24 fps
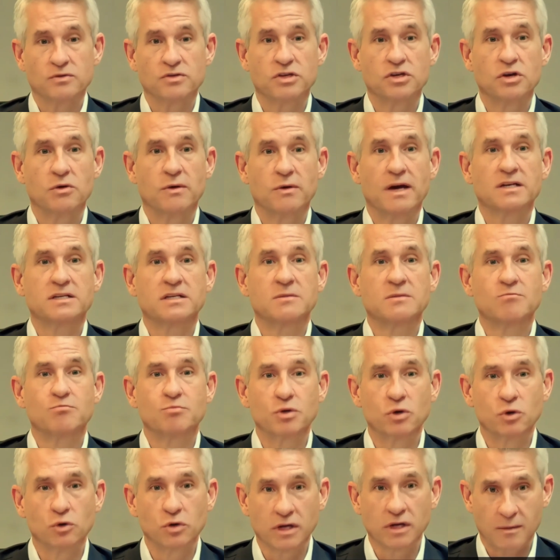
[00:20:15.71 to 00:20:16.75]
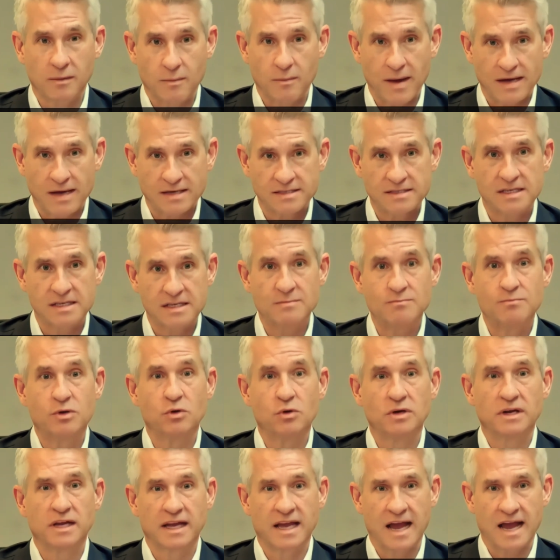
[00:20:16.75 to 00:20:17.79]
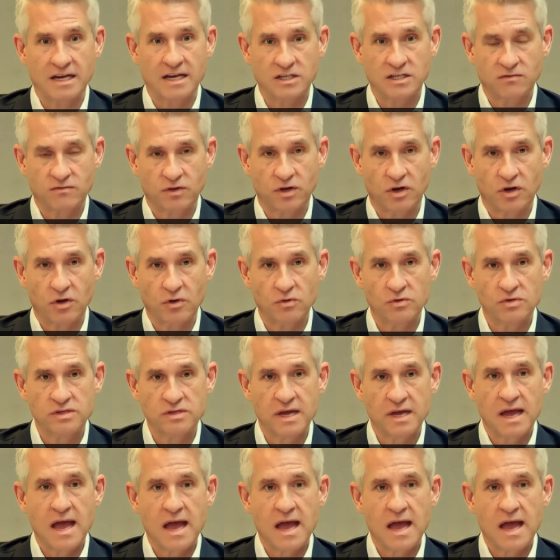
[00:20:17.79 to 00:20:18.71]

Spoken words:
So you're actually building capacity, building cash flows,